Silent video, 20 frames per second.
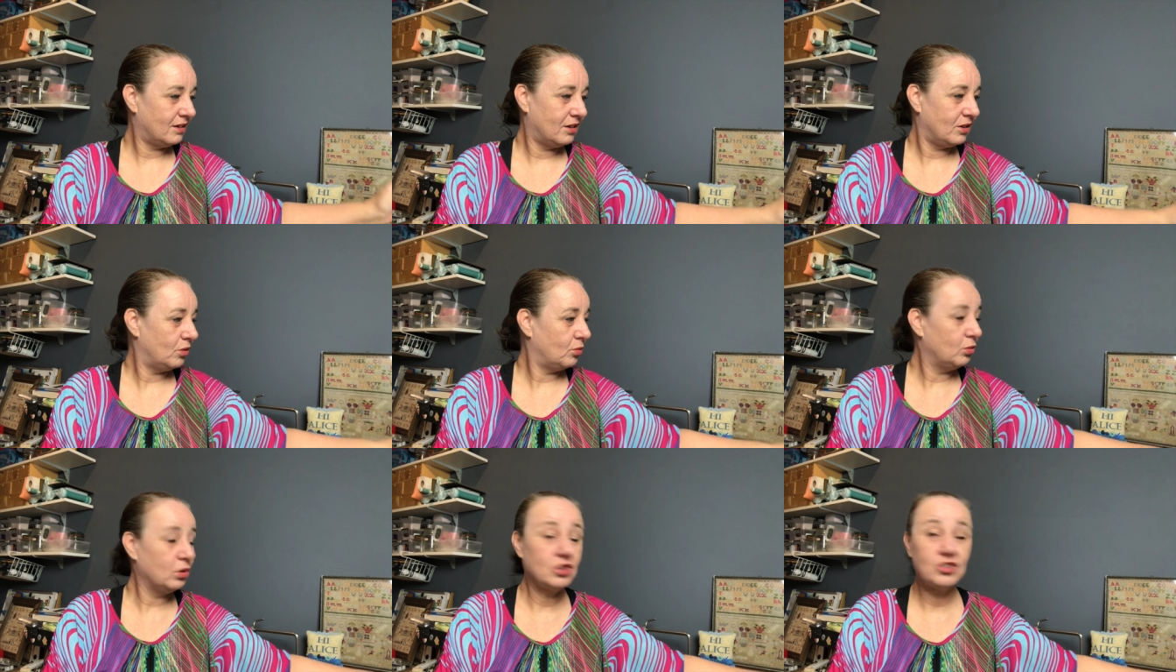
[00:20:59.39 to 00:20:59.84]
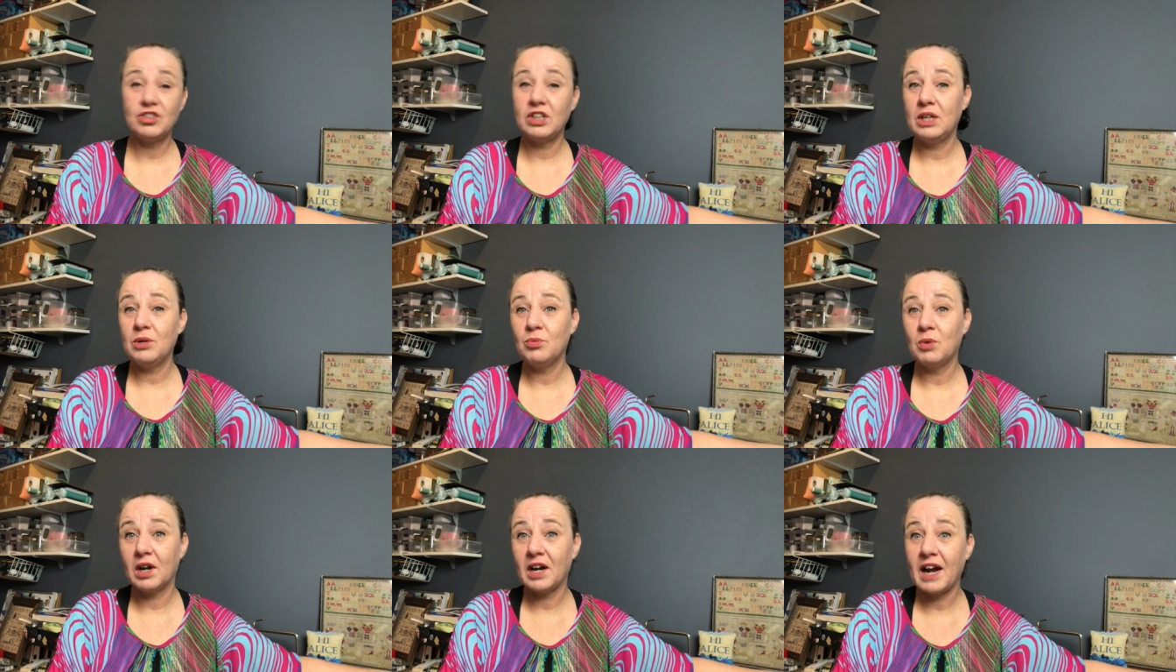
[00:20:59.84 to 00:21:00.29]
will see
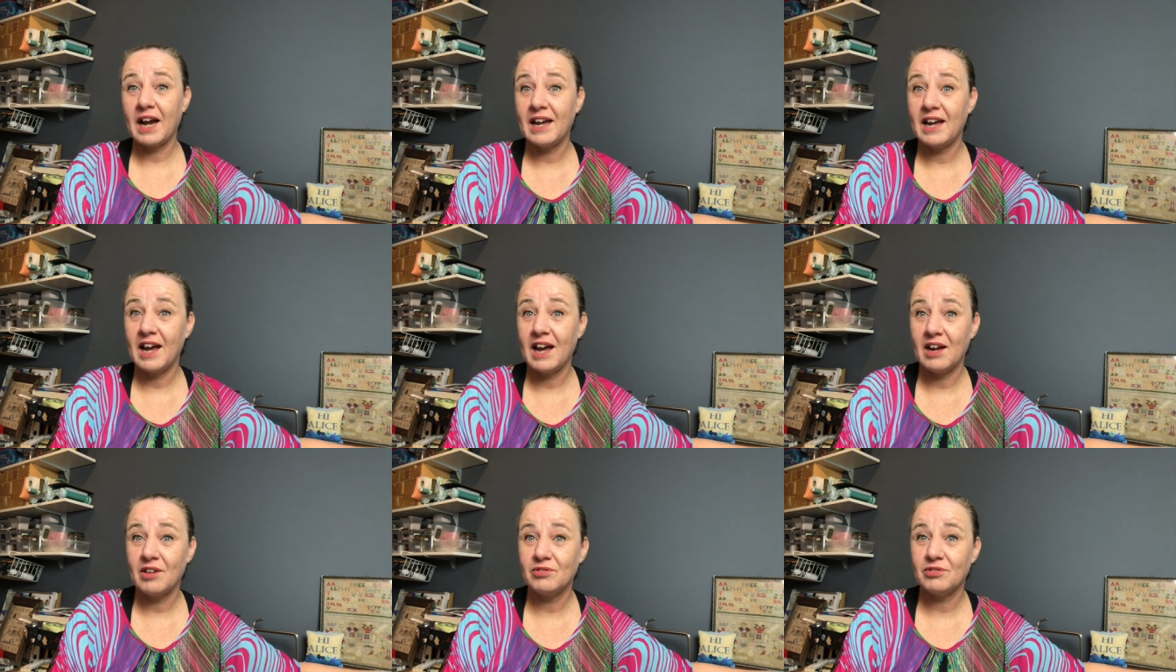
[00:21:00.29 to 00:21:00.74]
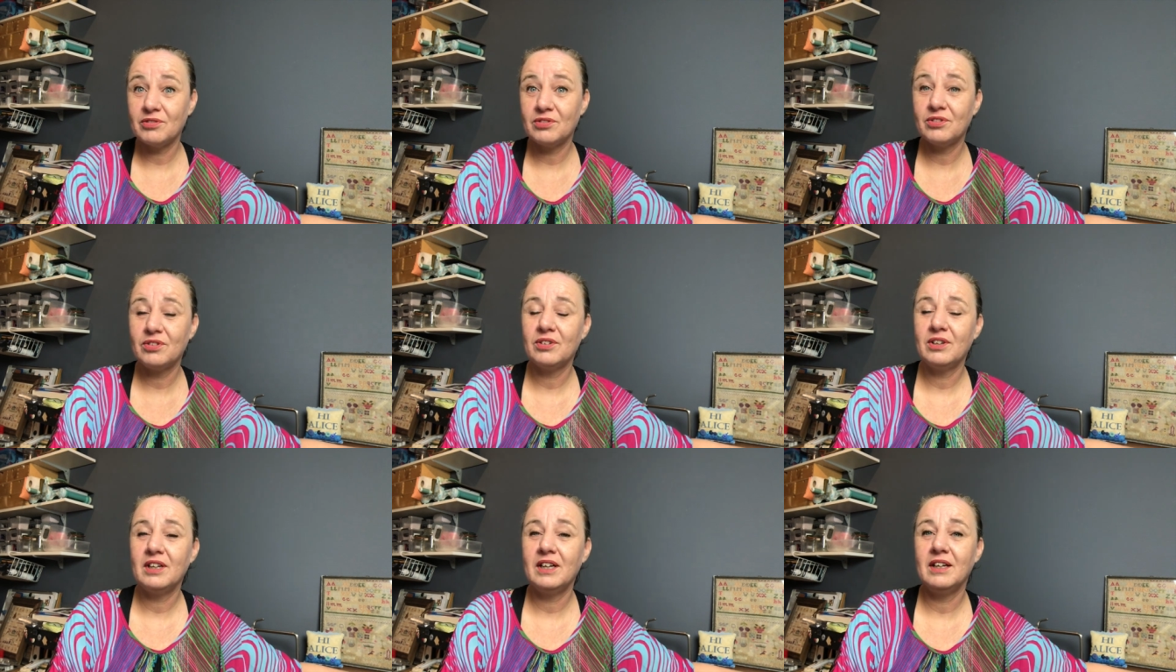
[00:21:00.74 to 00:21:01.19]
what I have
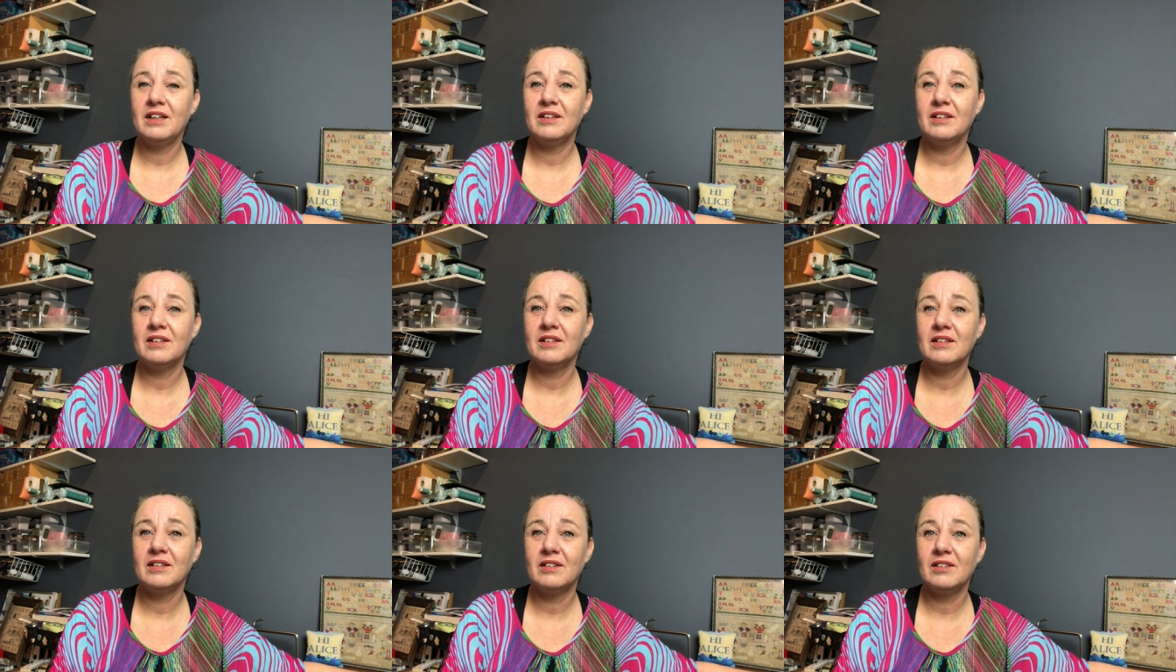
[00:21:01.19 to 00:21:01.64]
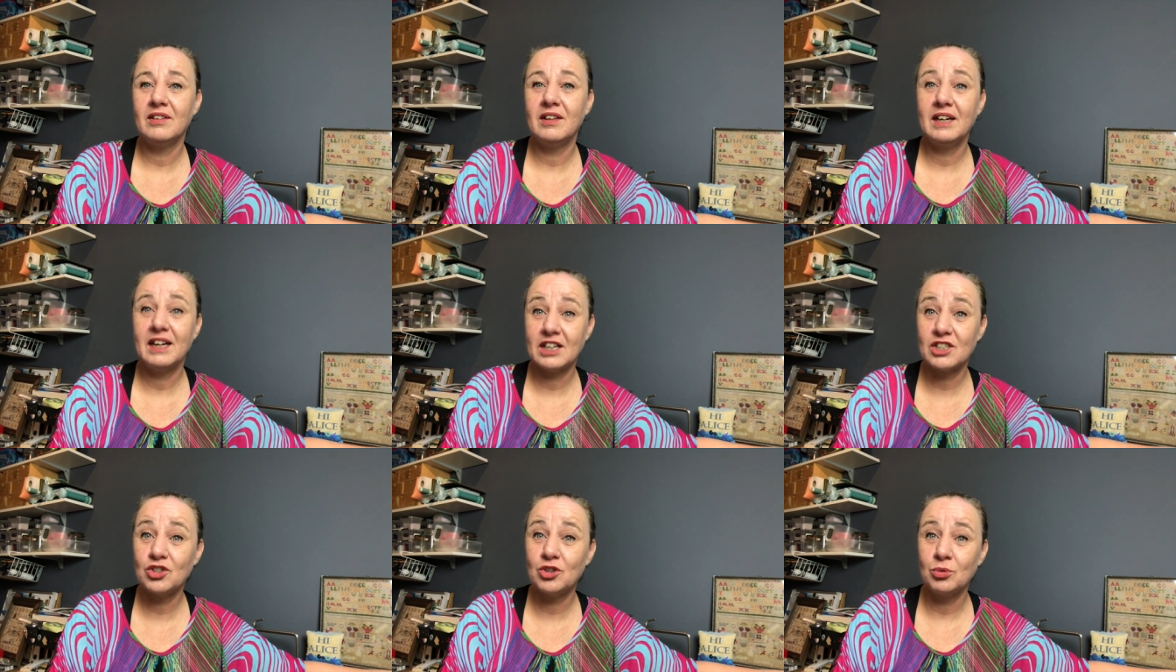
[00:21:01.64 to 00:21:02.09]
in the
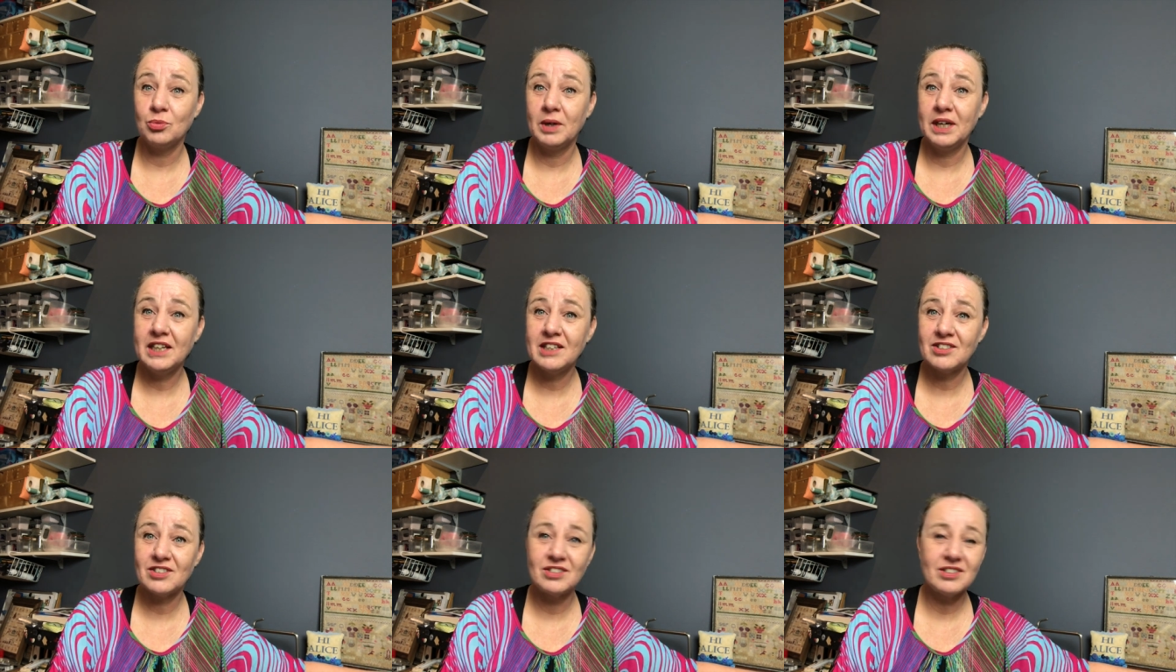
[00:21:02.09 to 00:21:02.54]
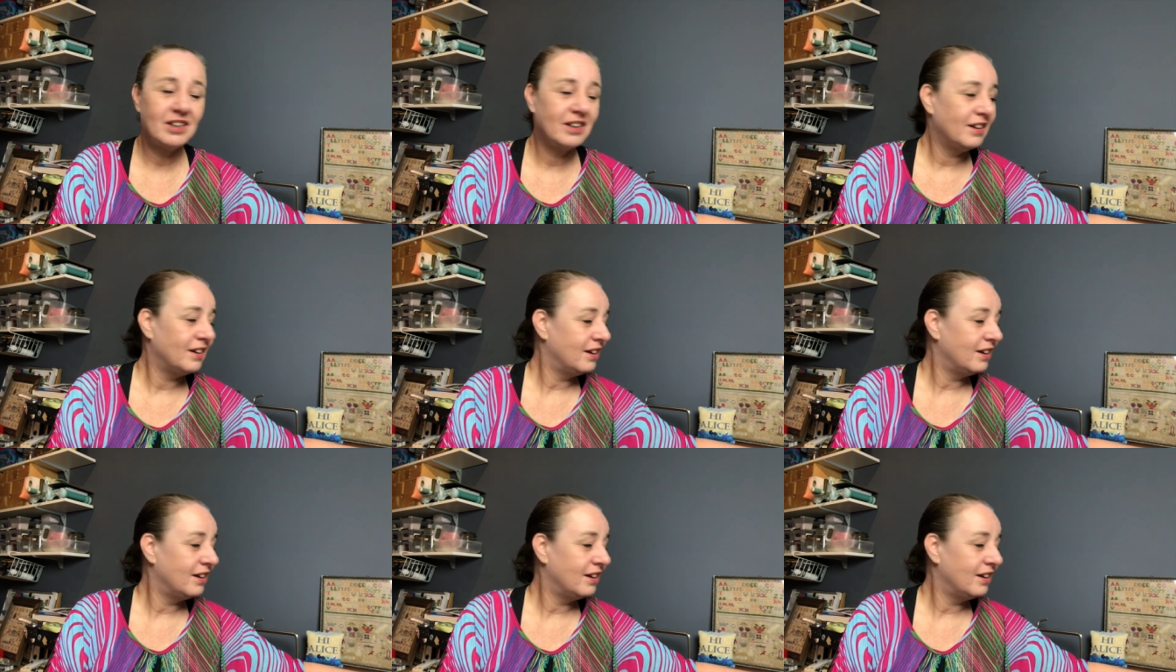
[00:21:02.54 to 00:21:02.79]
next 2 weeks.